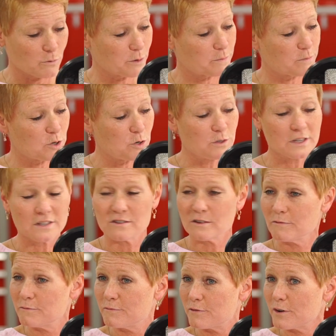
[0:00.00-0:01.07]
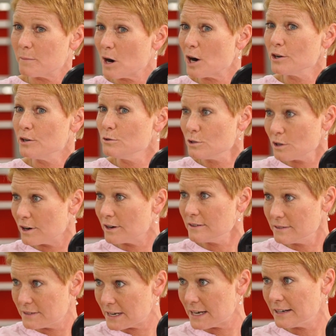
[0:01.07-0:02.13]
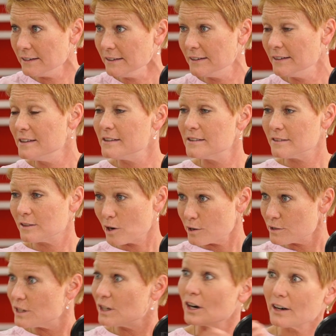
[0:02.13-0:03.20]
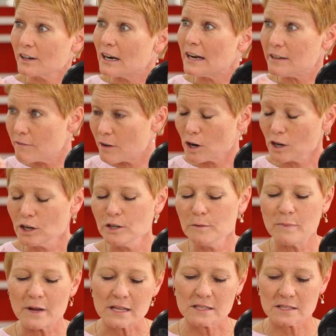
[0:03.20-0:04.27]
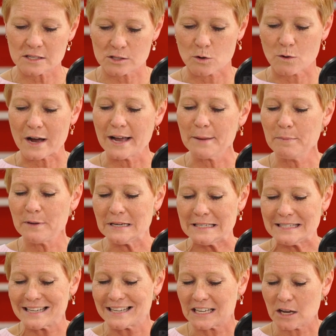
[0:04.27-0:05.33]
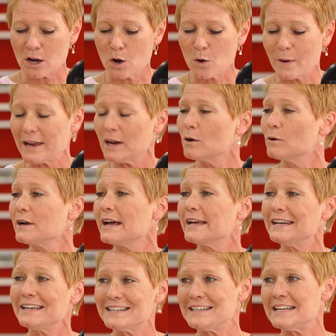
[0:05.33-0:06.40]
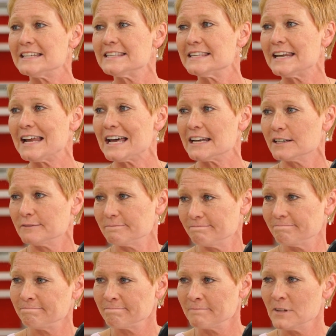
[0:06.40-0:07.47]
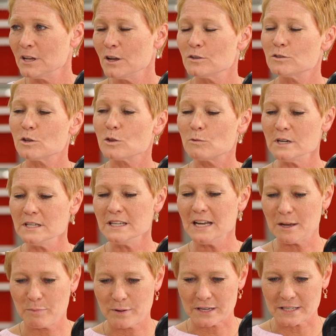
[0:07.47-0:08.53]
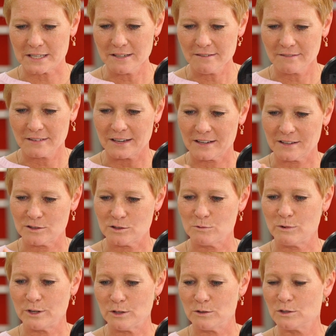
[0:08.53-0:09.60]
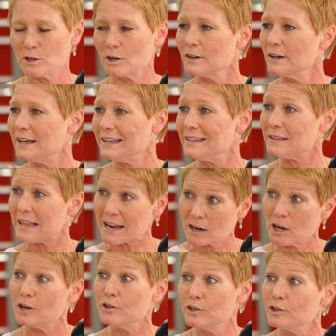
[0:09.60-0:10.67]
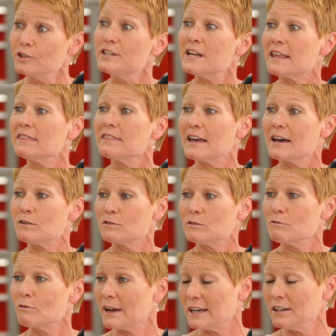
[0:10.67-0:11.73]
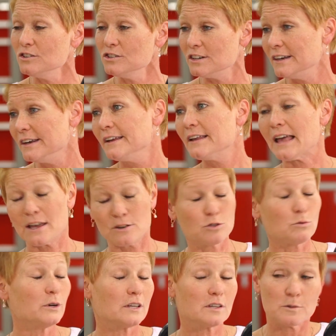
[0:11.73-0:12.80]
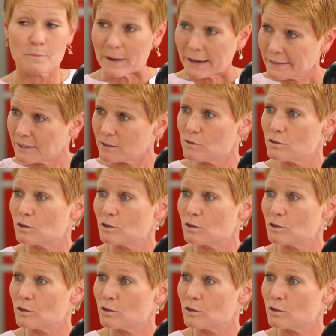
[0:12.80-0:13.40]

we're choosing some from our used car data, cars that are kind of our good bets. So I picked a 0809 Hyundai Sonata. Okay. So the reason I picked it is when you start in that under 10,000 range, as you would expect, it